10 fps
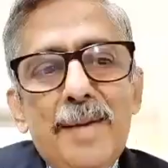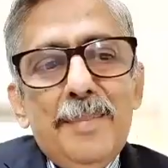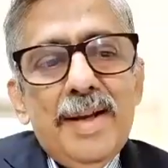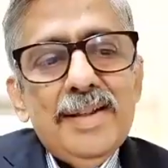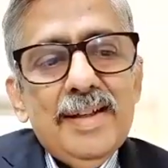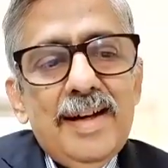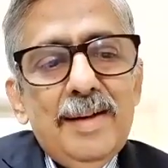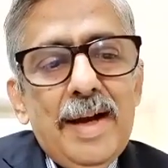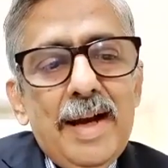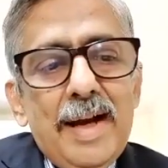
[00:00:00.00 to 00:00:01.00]
pleasure and
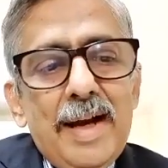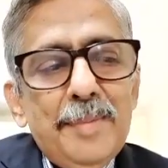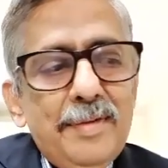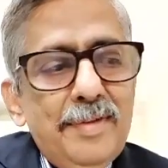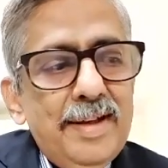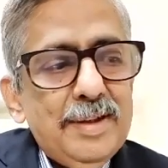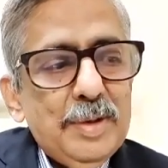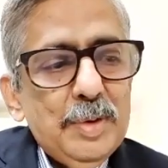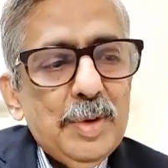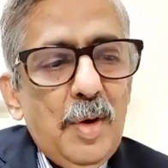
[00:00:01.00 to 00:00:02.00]
my privilege
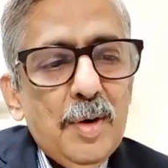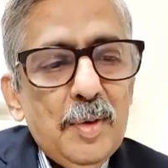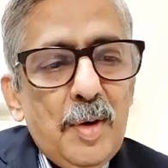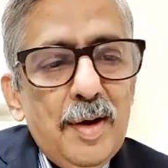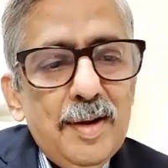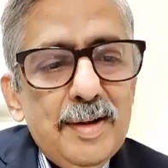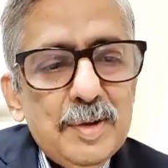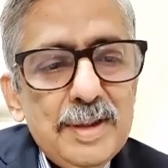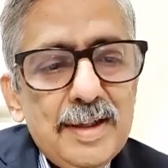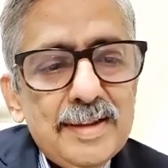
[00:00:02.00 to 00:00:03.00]
to talk to all the
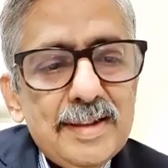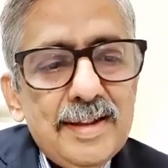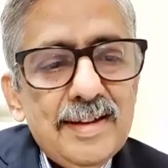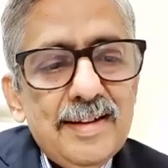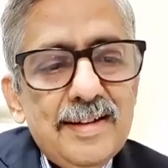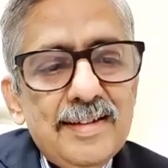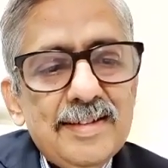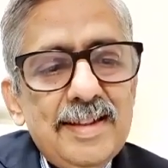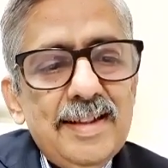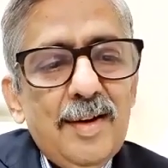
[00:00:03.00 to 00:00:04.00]
juniors and
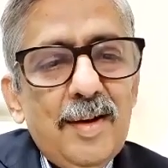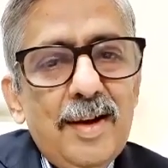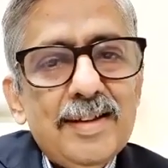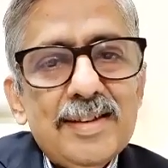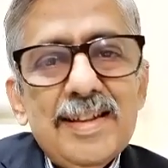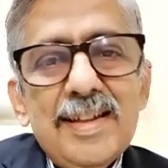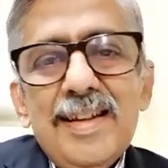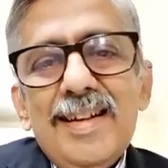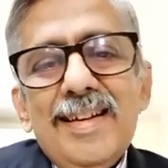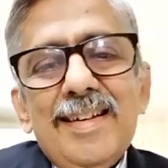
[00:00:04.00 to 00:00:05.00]
senior lawyers.
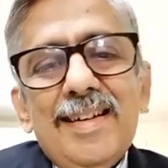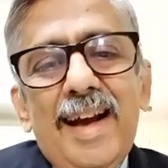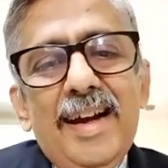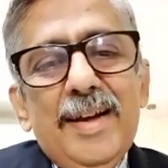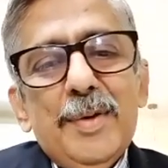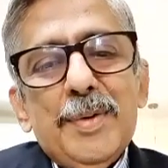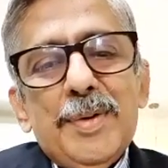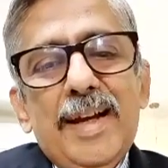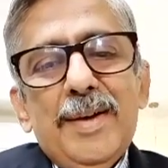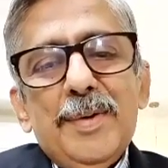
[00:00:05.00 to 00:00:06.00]
Thank you. Thank you.